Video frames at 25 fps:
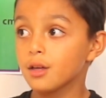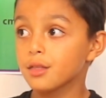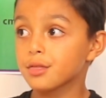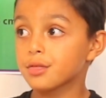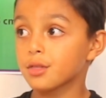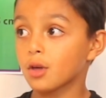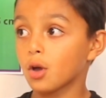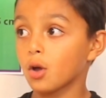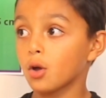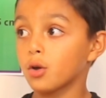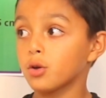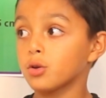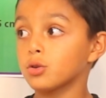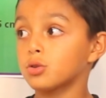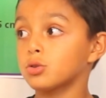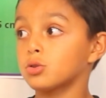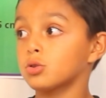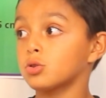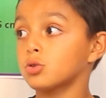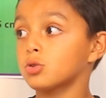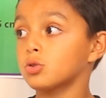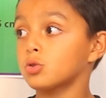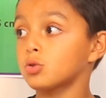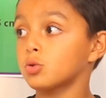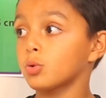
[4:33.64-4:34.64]
So
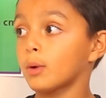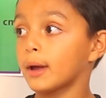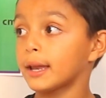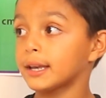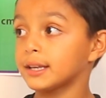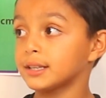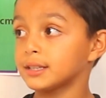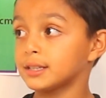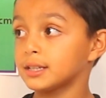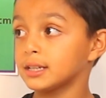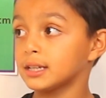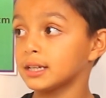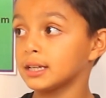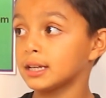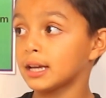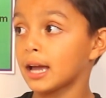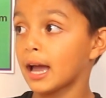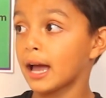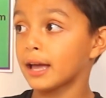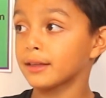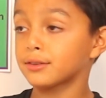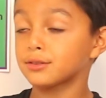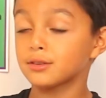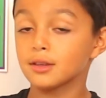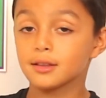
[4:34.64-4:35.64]
20
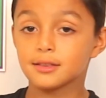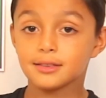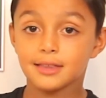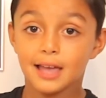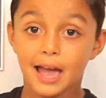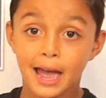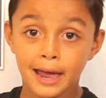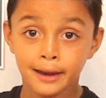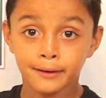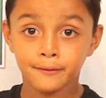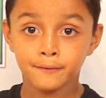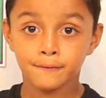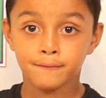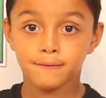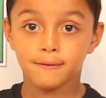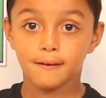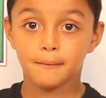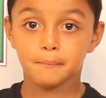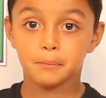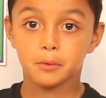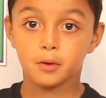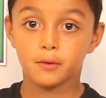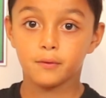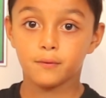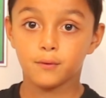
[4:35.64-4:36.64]
add the 10
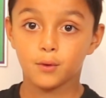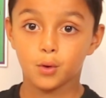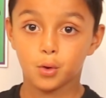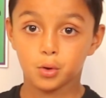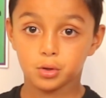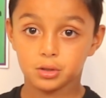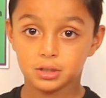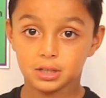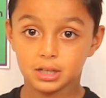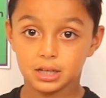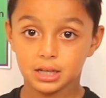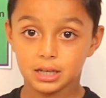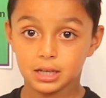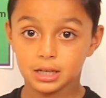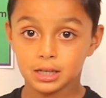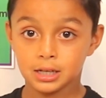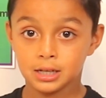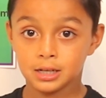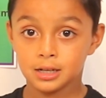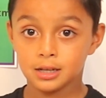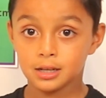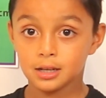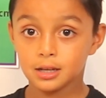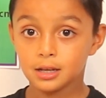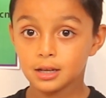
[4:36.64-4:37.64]
from the
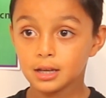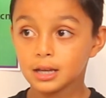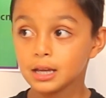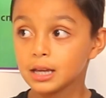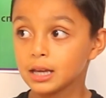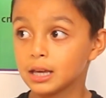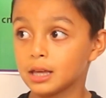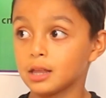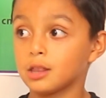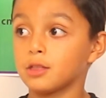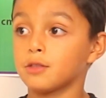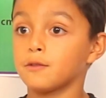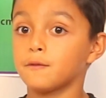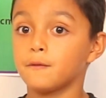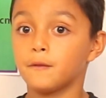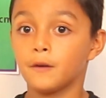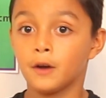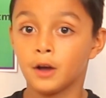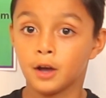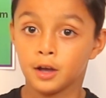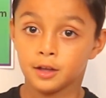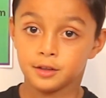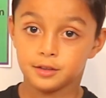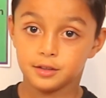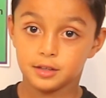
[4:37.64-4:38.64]
14 is
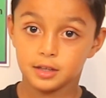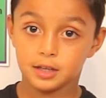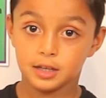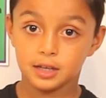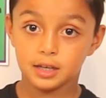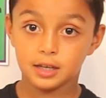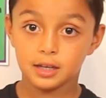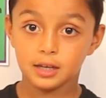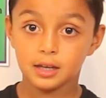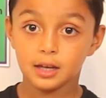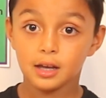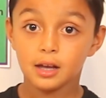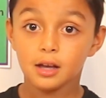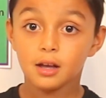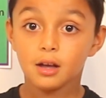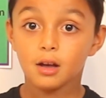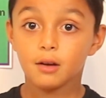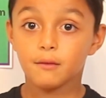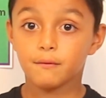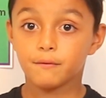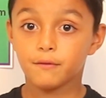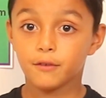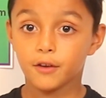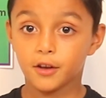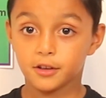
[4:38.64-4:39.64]
30
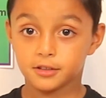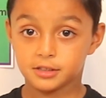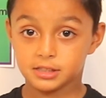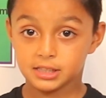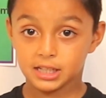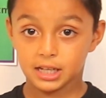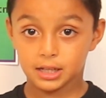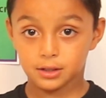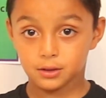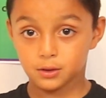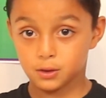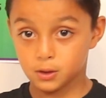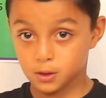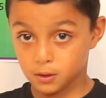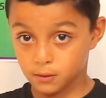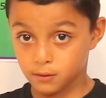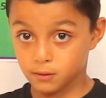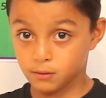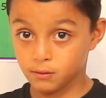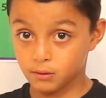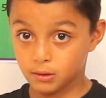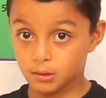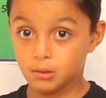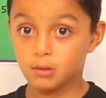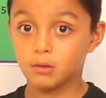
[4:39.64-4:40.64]
and 30 add
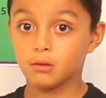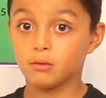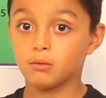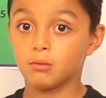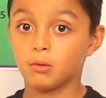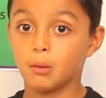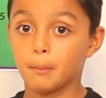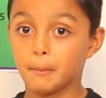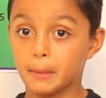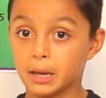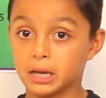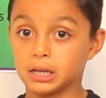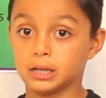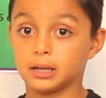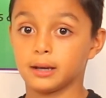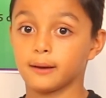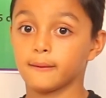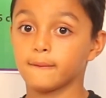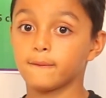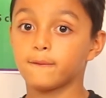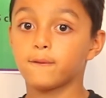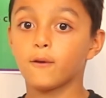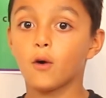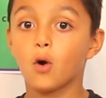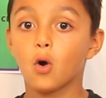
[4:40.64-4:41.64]
the
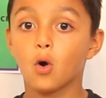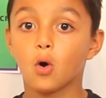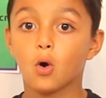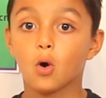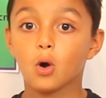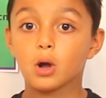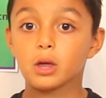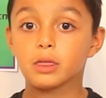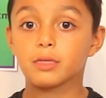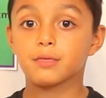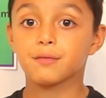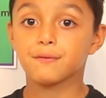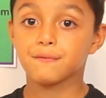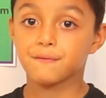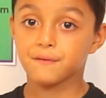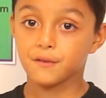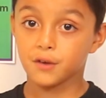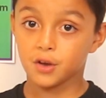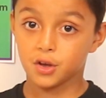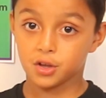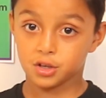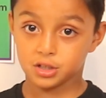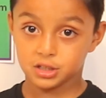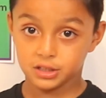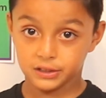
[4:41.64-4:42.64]
remaining 4 is
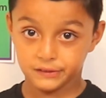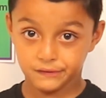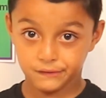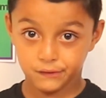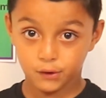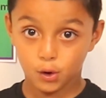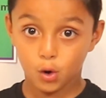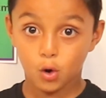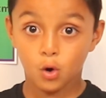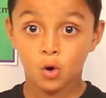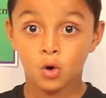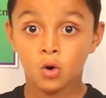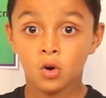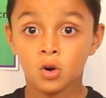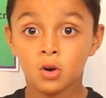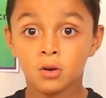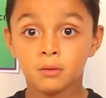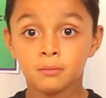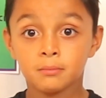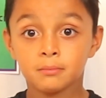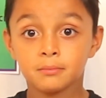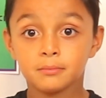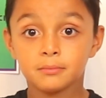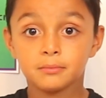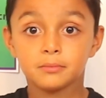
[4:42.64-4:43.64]
34.
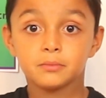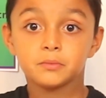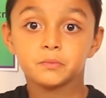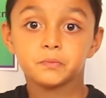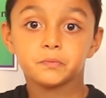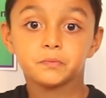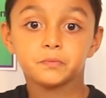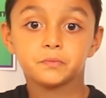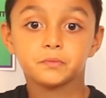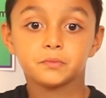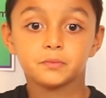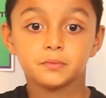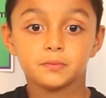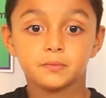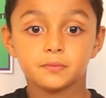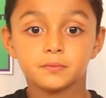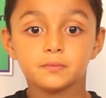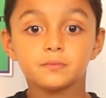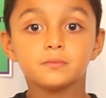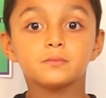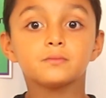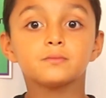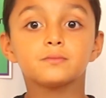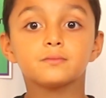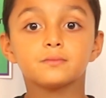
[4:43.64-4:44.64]

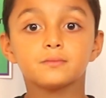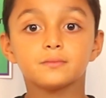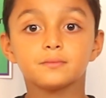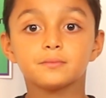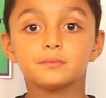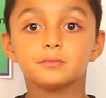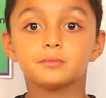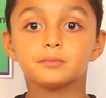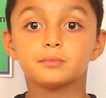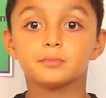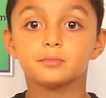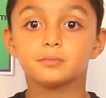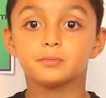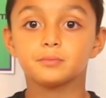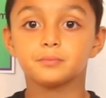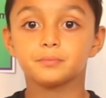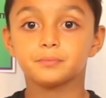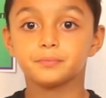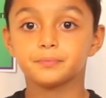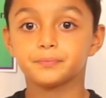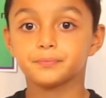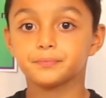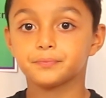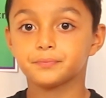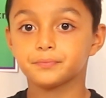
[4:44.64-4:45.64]
34.
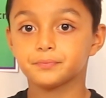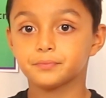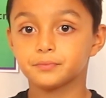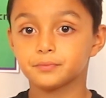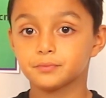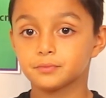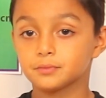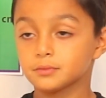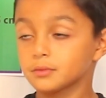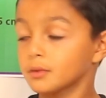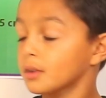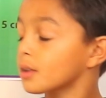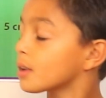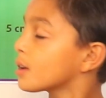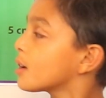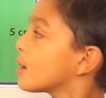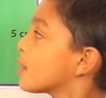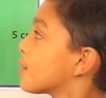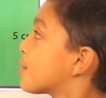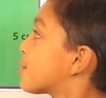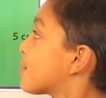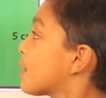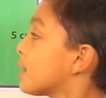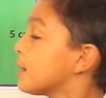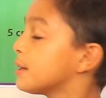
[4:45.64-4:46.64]
34 what?
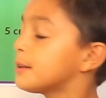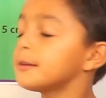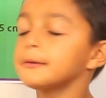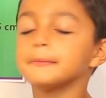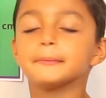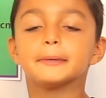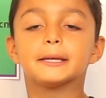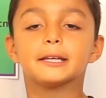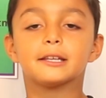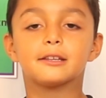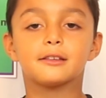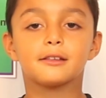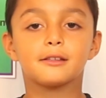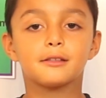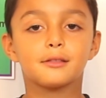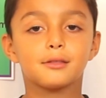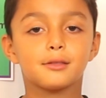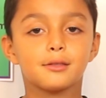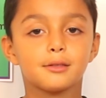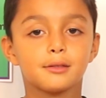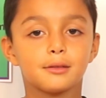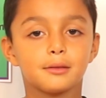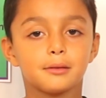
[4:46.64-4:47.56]
Centimetres.